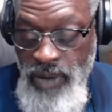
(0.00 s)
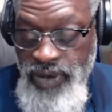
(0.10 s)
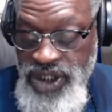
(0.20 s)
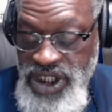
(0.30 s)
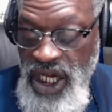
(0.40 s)

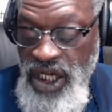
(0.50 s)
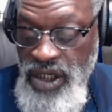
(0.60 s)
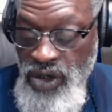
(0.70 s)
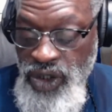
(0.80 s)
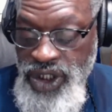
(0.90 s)

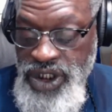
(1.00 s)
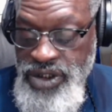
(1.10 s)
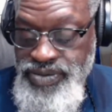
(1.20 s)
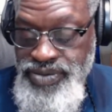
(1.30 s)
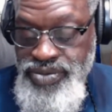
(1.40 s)
Shane Lewis.
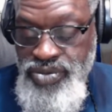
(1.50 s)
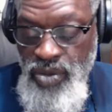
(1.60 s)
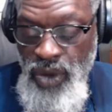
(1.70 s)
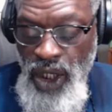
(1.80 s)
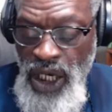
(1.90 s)

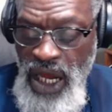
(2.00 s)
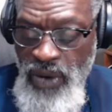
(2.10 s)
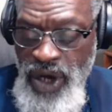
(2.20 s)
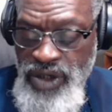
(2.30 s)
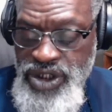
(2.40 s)
We got
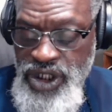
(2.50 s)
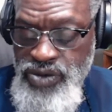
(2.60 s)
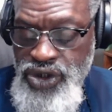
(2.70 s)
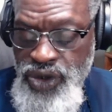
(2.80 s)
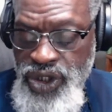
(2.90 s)
Ronald
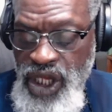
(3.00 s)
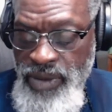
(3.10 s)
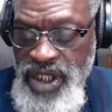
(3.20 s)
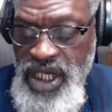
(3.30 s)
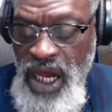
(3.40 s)
Sheldon Jr.,
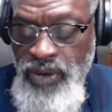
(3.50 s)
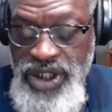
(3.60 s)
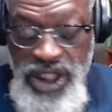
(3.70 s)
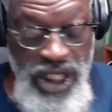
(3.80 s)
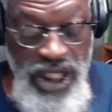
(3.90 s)
Damian Top, Westina